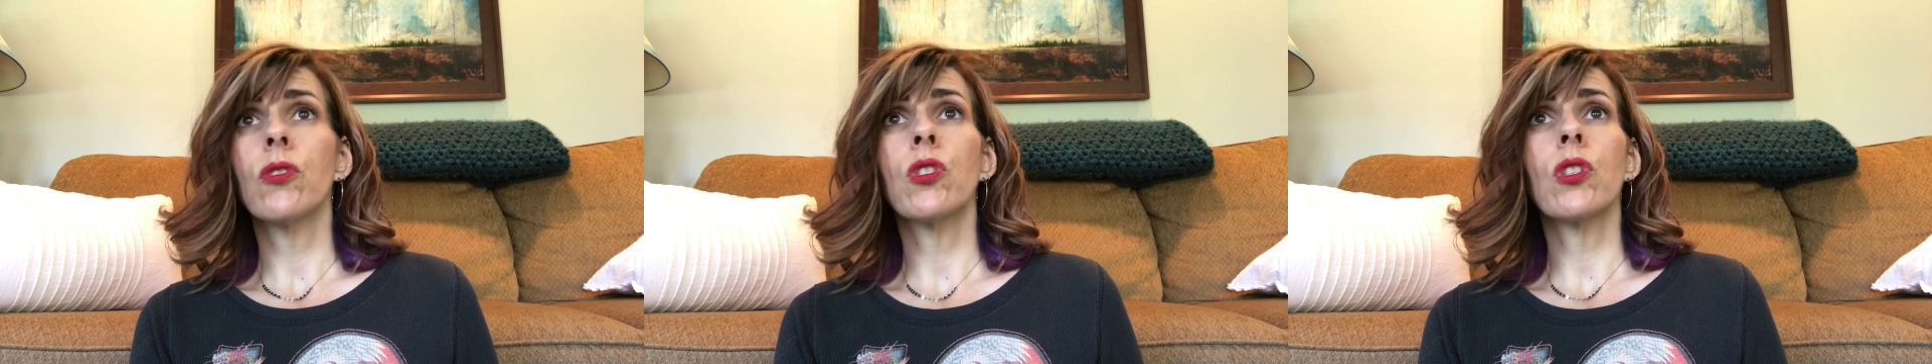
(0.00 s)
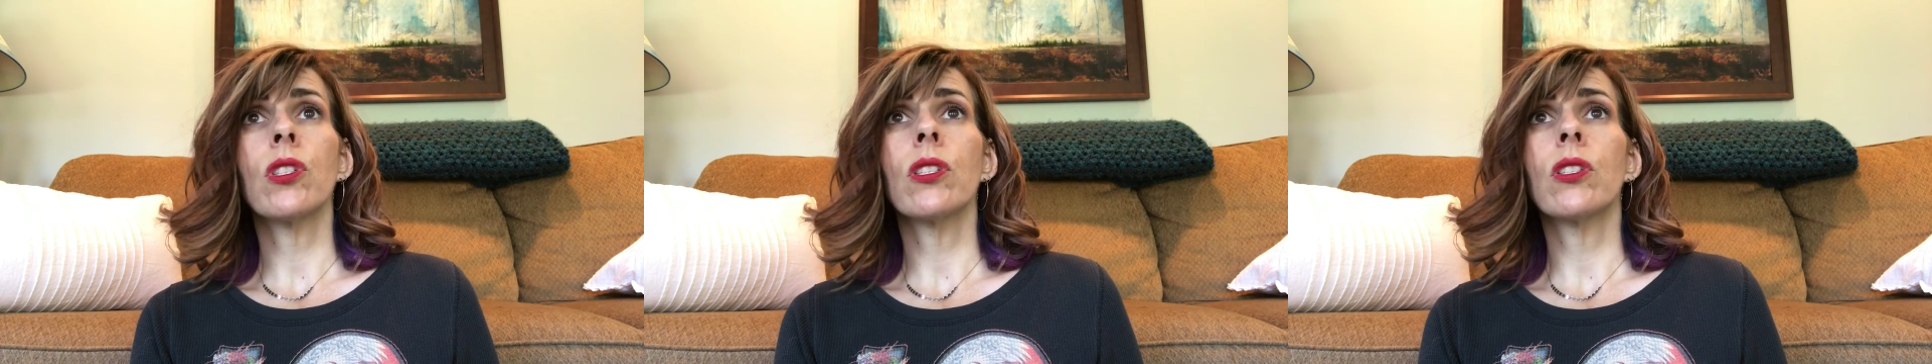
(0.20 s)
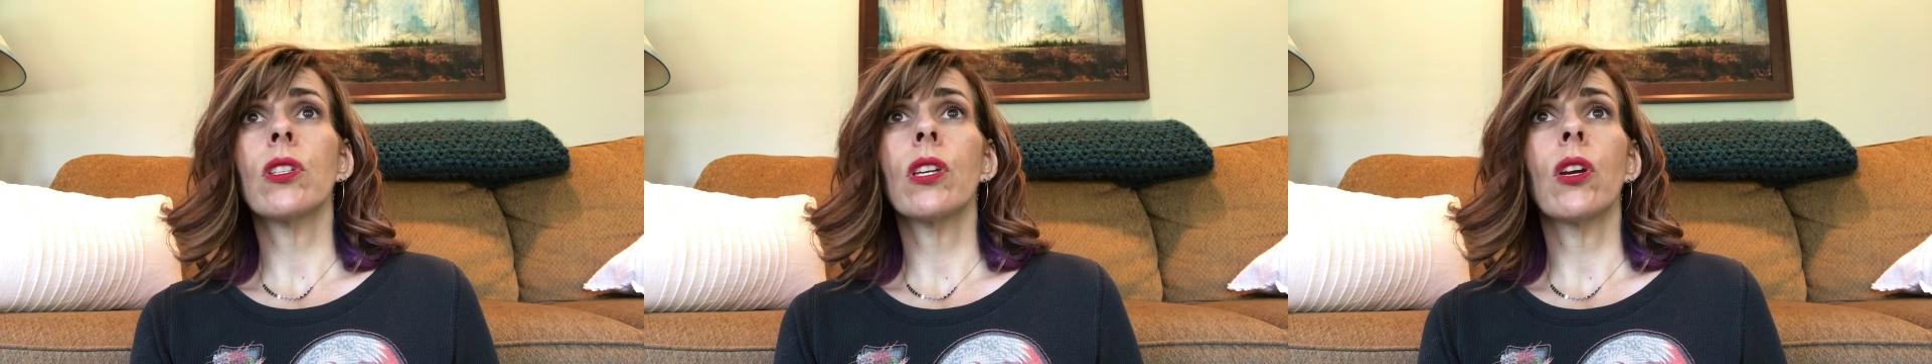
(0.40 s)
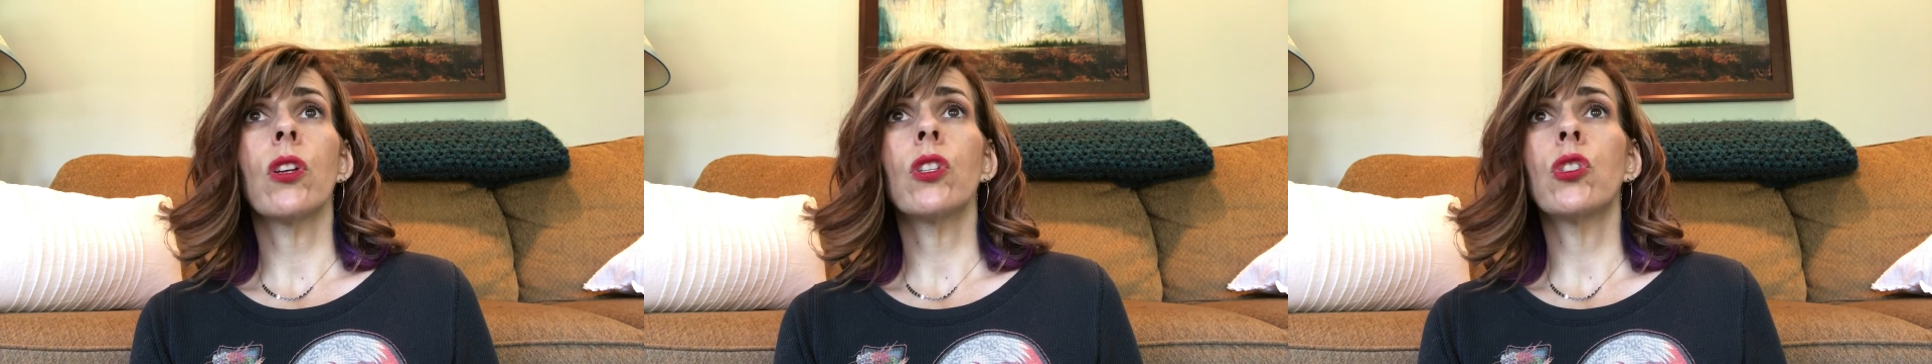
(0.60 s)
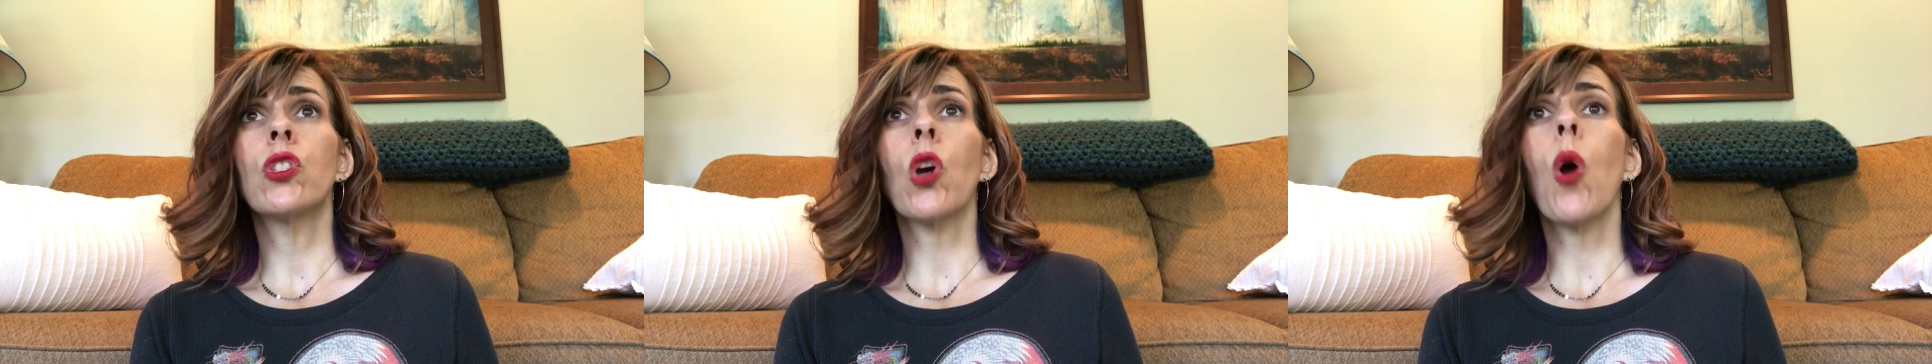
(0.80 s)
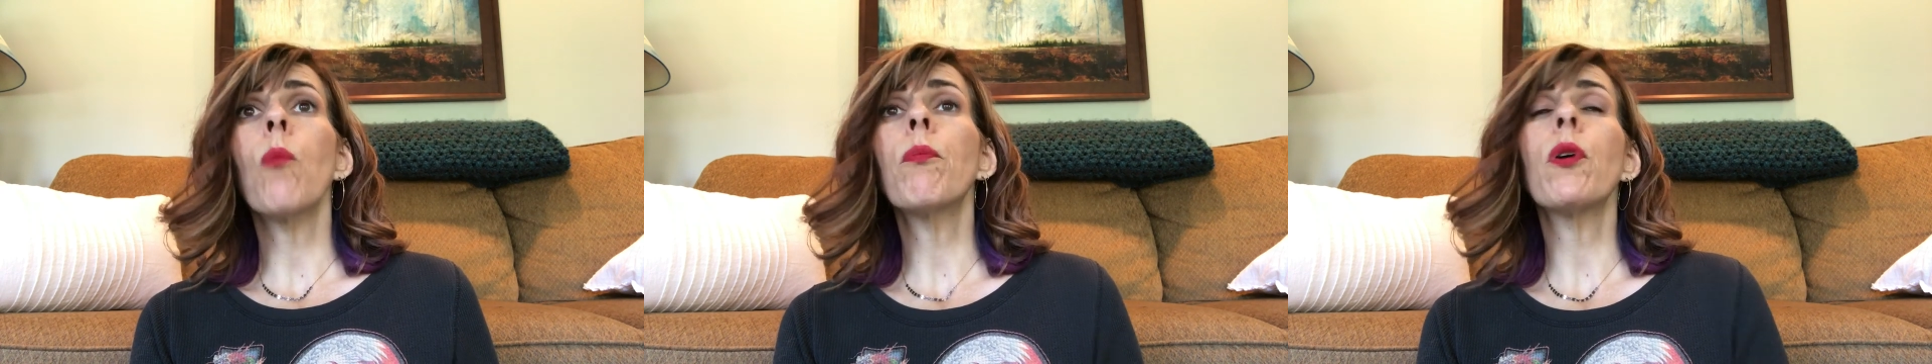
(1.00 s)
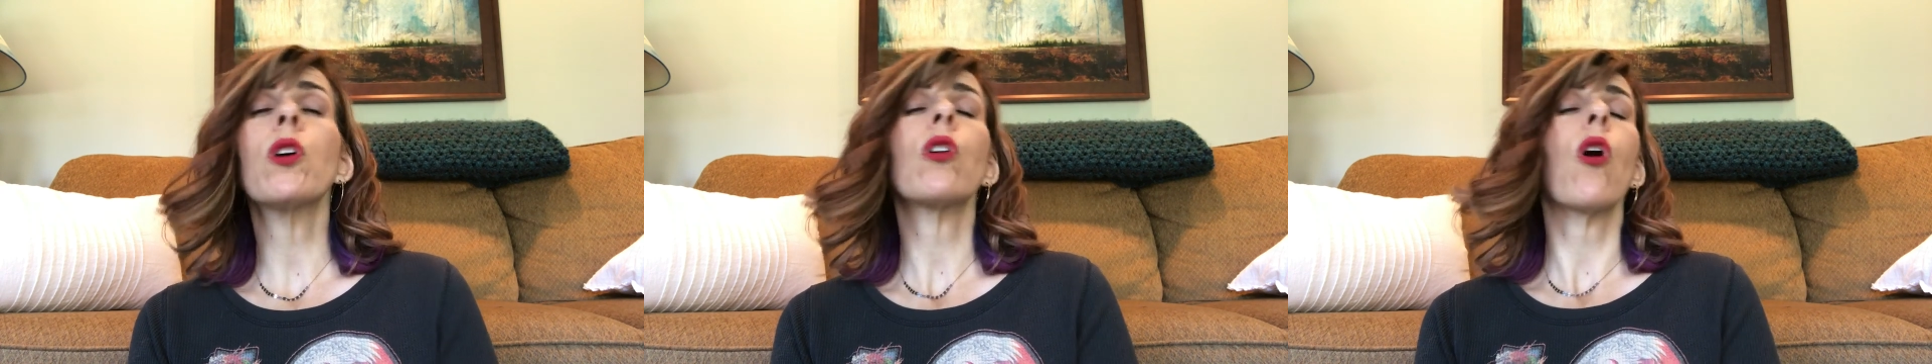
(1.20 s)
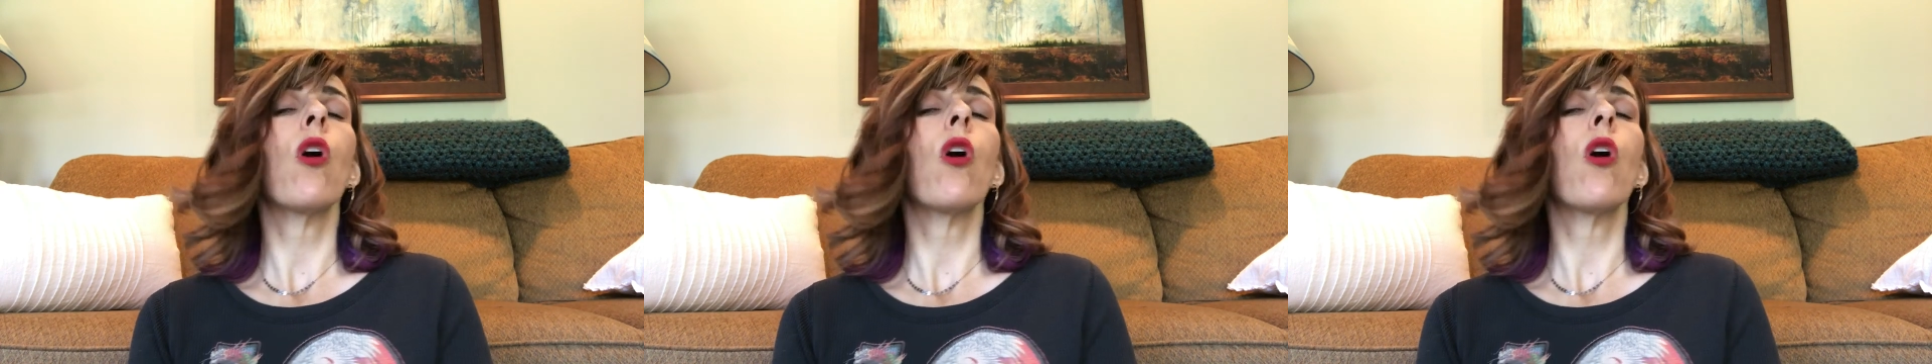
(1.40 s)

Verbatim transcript: Just don't put